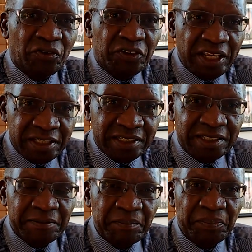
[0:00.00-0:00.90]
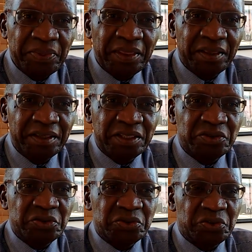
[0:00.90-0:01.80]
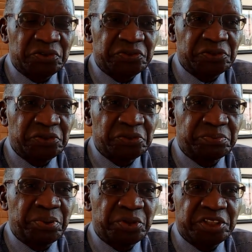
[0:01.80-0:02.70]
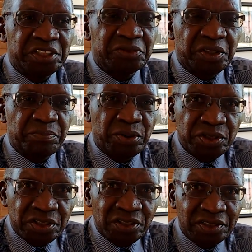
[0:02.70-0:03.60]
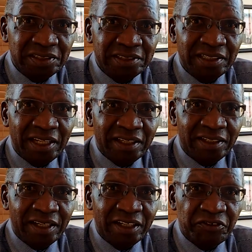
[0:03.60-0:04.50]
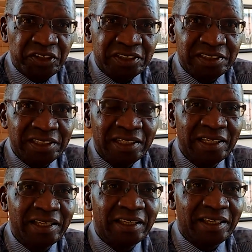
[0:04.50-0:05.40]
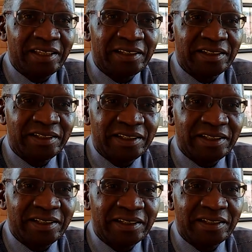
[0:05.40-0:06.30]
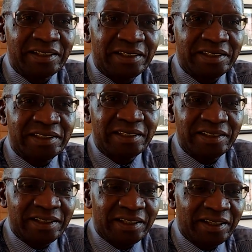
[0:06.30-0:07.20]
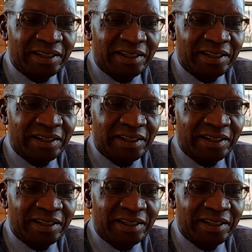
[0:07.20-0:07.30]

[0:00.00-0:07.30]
of late, issues of poaching with poison, like the elephants, and the recent